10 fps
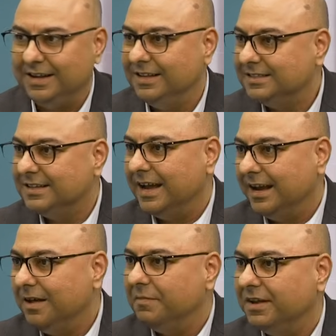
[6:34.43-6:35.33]
And these
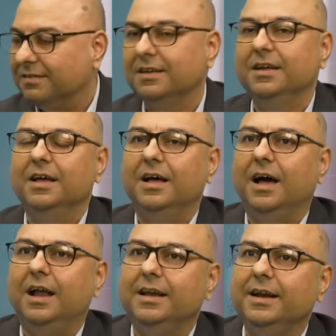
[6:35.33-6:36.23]
dynamics
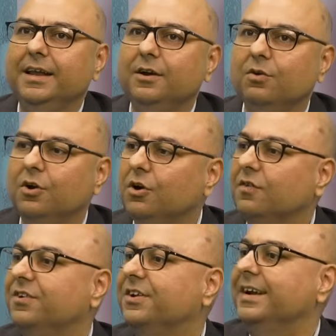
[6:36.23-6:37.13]
are leading to a lot
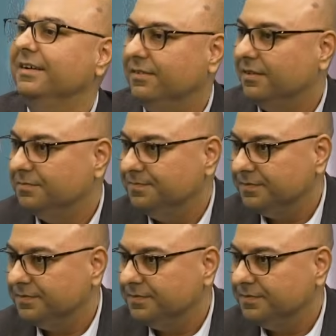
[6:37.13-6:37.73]
of trends.